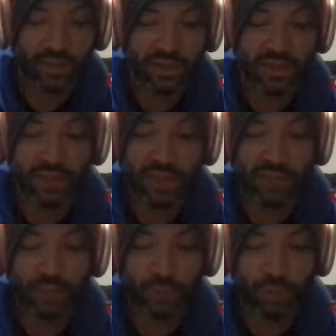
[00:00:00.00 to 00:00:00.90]
deadline
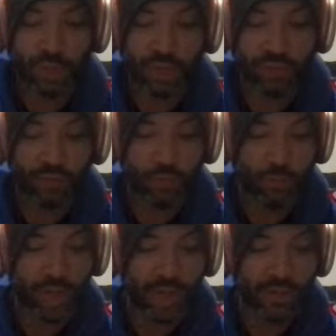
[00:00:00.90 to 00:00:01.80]
for applying for a
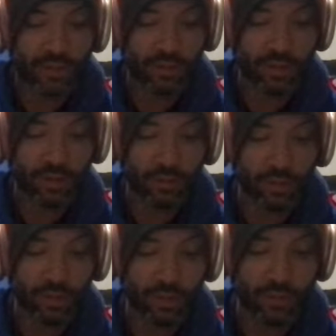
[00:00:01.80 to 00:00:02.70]
patent on the
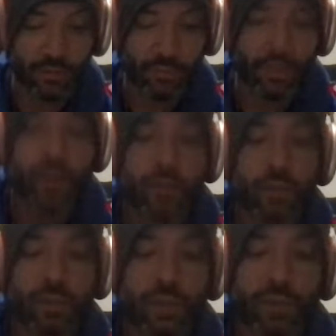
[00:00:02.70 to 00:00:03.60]
pillow
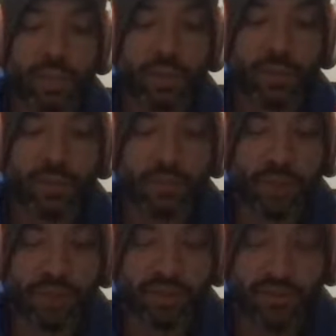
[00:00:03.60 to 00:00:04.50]
was coming up in the month of